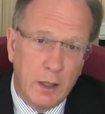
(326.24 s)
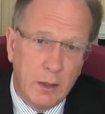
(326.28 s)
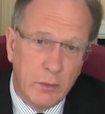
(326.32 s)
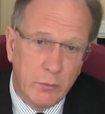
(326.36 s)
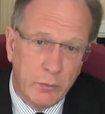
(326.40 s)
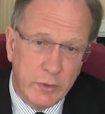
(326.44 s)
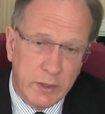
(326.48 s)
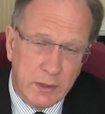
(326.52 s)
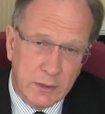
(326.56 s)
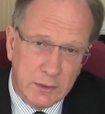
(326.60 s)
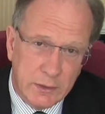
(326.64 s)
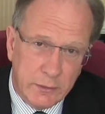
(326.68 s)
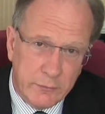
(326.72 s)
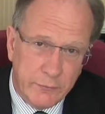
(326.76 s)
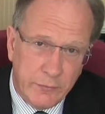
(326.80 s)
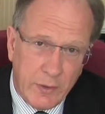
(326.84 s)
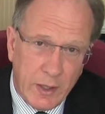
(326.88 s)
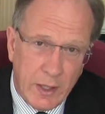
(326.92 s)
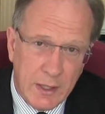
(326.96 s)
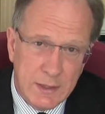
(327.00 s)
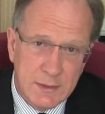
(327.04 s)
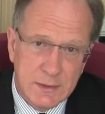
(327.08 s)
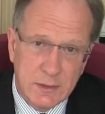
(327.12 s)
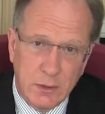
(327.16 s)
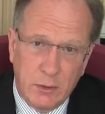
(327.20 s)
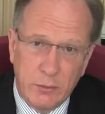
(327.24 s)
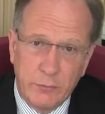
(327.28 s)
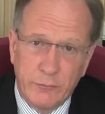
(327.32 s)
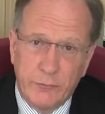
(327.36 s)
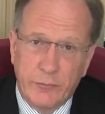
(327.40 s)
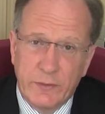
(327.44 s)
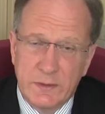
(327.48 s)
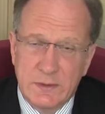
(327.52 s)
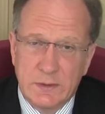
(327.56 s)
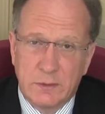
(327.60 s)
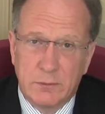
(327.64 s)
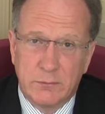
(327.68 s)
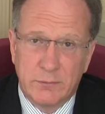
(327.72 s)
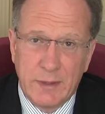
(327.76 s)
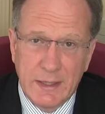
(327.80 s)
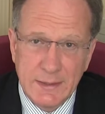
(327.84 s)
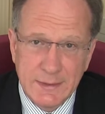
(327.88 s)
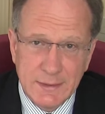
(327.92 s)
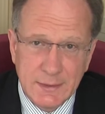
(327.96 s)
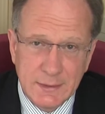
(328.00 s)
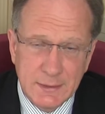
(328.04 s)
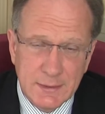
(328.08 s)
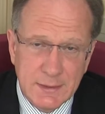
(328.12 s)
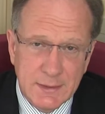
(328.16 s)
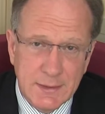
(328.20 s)
We can advise on fiscal
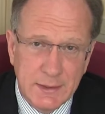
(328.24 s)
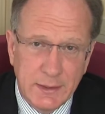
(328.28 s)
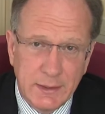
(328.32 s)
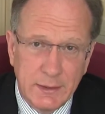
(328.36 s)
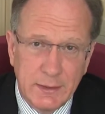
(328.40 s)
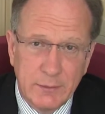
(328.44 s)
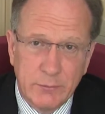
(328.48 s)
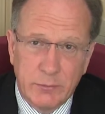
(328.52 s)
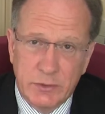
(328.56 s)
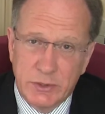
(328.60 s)
residency,